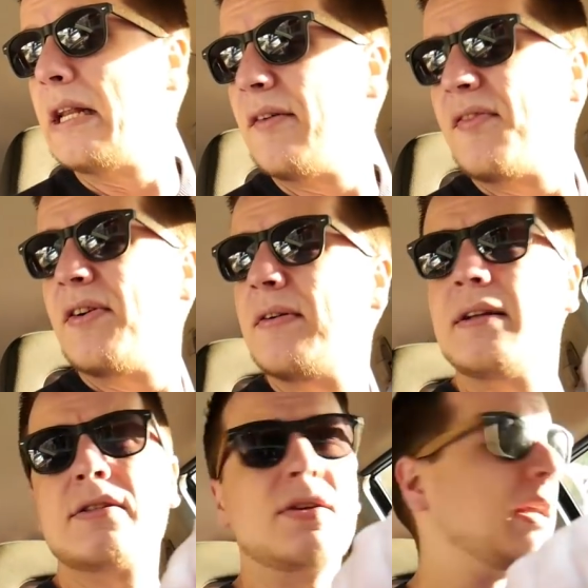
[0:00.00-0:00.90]
enough.
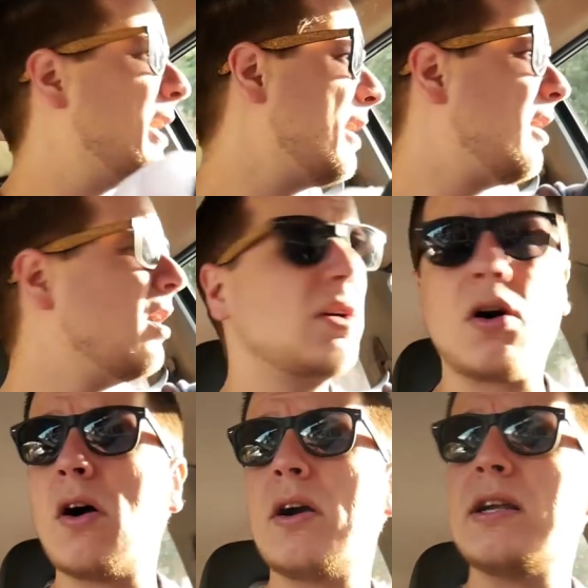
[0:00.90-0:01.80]
That's okay. Our
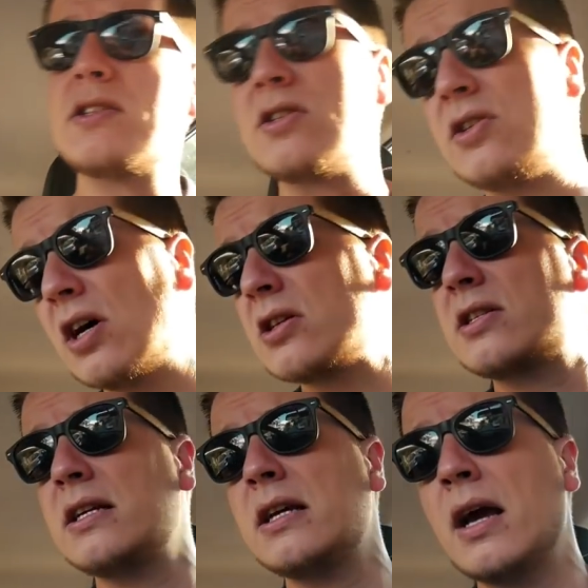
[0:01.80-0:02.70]
car is
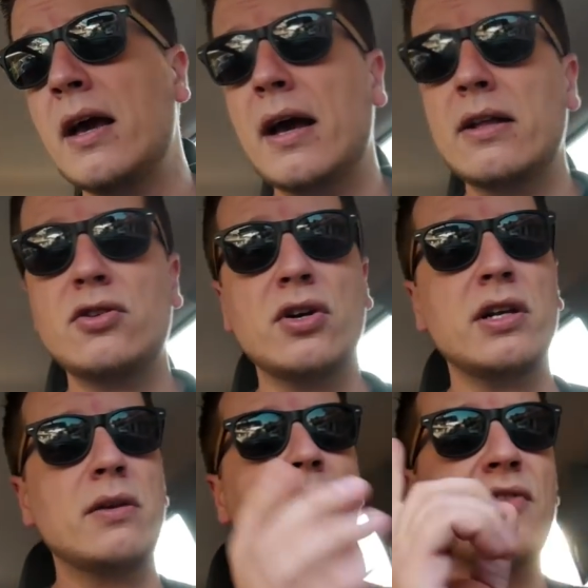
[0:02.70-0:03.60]
dusty and
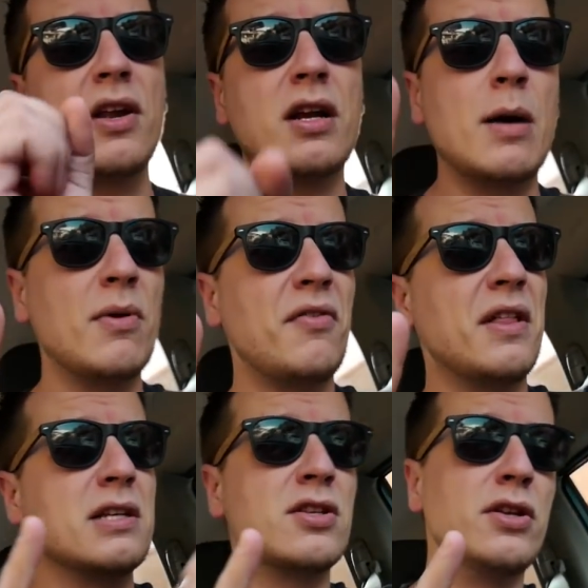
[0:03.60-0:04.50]
dirty. We've got a couple of
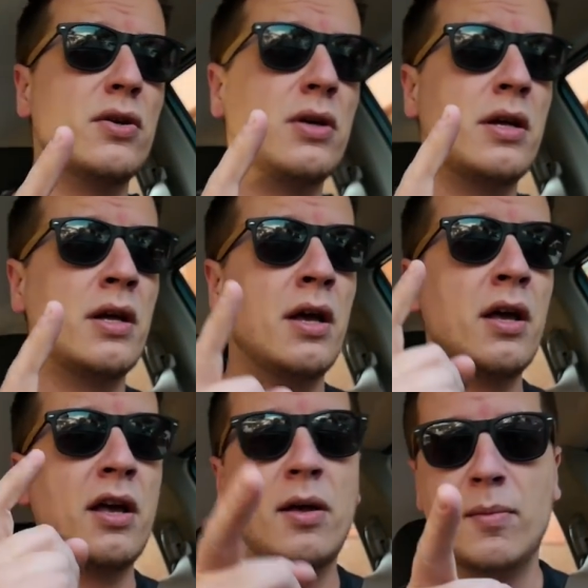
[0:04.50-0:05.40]
things to do,
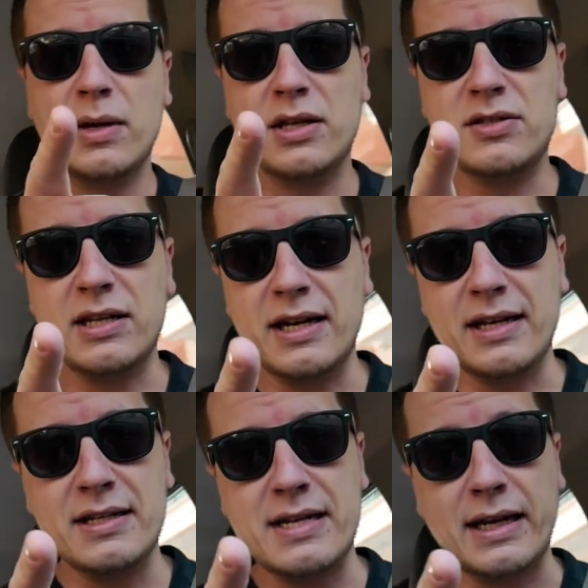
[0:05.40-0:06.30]
but you see that
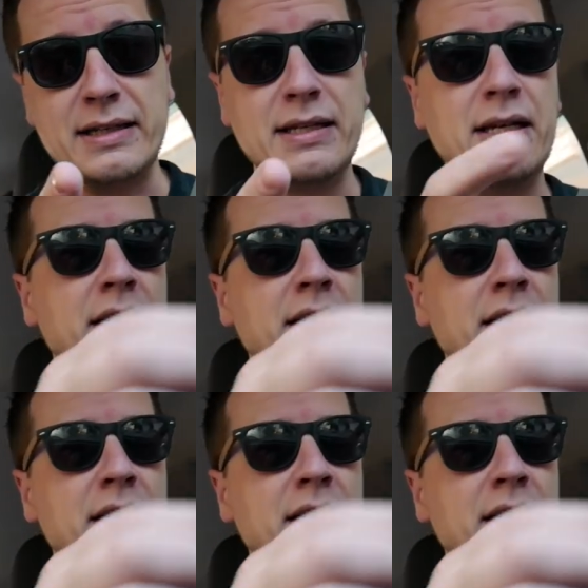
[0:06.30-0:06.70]
in a second.